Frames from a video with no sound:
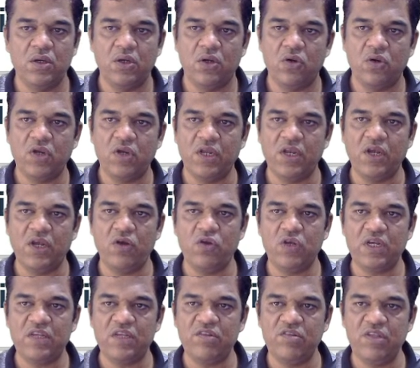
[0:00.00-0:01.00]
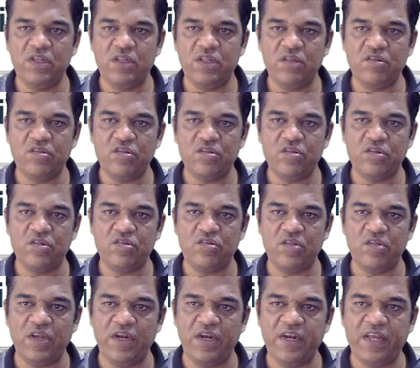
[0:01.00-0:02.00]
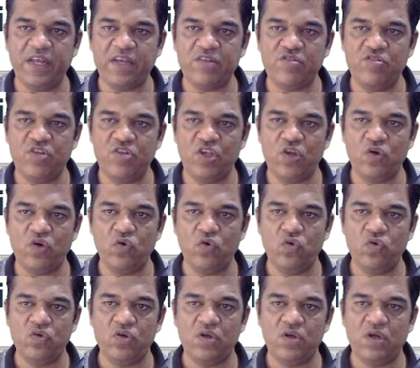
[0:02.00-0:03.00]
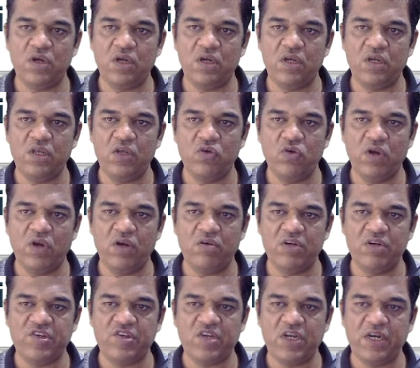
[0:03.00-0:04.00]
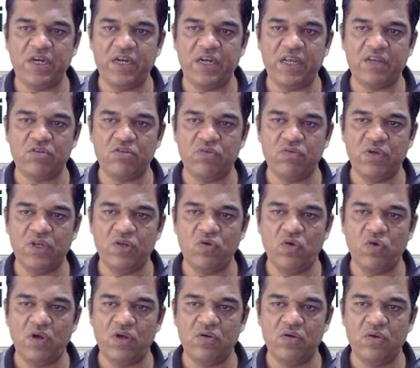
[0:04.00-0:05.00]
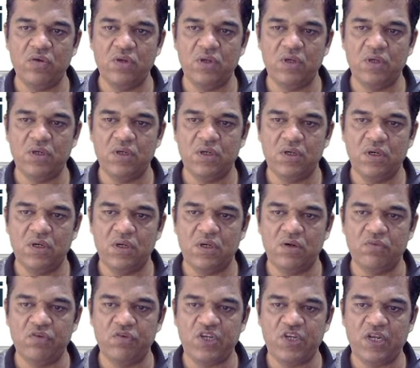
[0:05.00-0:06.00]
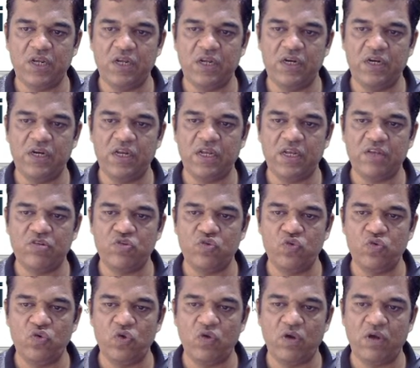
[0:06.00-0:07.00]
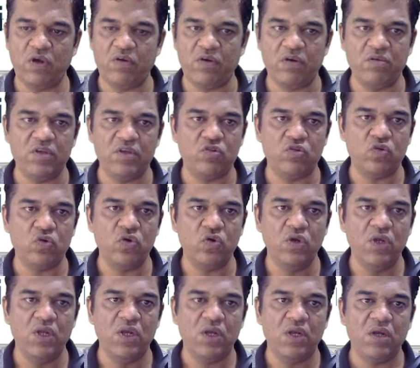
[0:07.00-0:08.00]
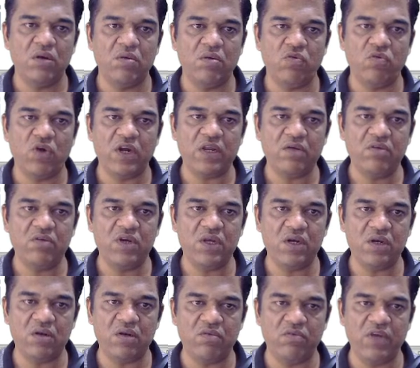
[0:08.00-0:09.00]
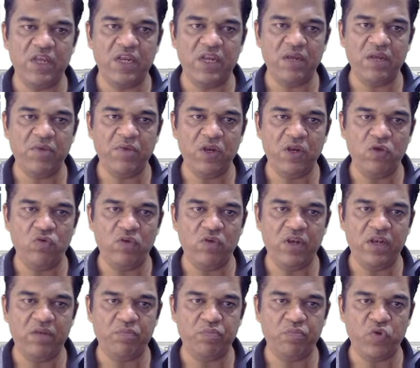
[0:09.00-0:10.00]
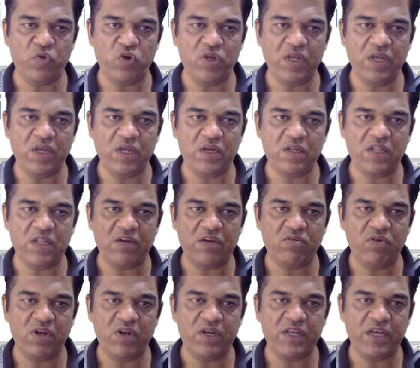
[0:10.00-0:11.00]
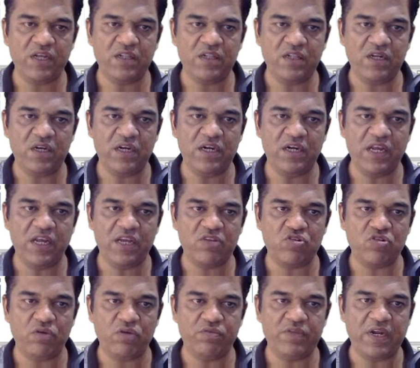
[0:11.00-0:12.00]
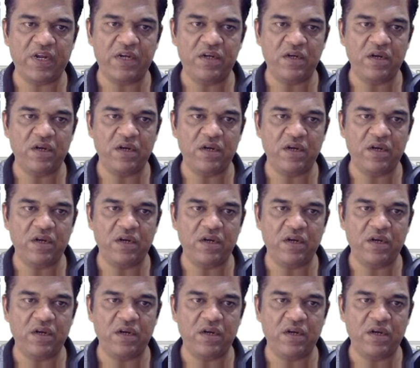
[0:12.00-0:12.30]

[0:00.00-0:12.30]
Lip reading: Okay, now you can see this index 0, you have Ajay, index 1 you have Vijay, index 2 you have Ravi. So whatever variable you will put here, that will take the index of that